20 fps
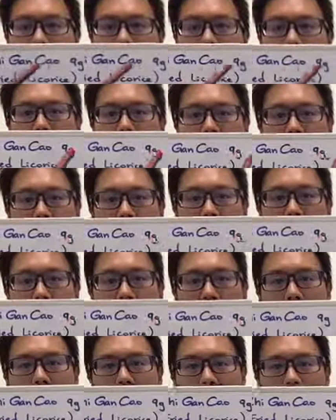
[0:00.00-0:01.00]

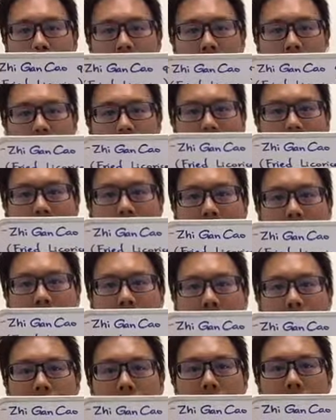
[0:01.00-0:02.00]
depressed, for
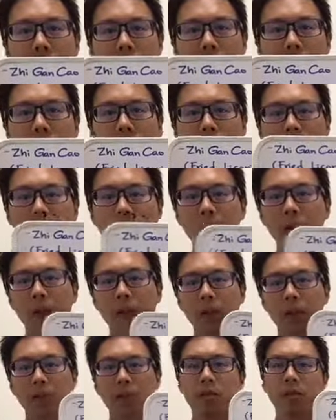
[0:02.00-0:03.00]
someone who's very
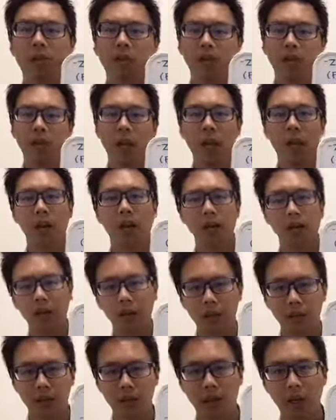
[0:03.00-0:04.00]
depressed, who's sad all
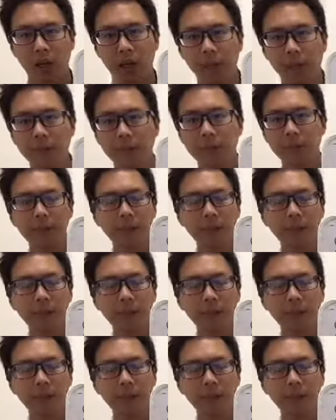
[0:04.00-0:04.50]
the time,